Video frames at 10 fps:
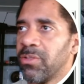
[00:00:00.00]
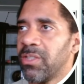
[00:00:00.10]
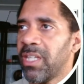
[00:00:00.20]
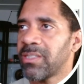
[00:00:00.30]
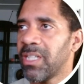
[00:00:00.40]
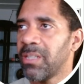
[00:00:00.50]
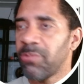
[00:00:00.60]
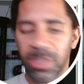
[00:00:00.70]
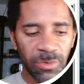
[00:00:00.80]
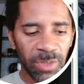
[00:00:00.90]
And that's going to
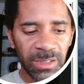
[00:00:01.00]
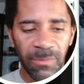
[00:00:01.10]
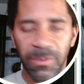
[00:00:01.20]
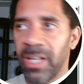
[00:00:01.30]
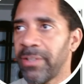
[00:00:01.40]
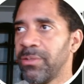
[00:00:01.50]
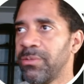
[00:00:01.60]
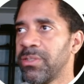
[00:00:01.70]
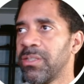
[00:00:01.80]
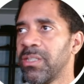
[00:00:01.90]
restrict the values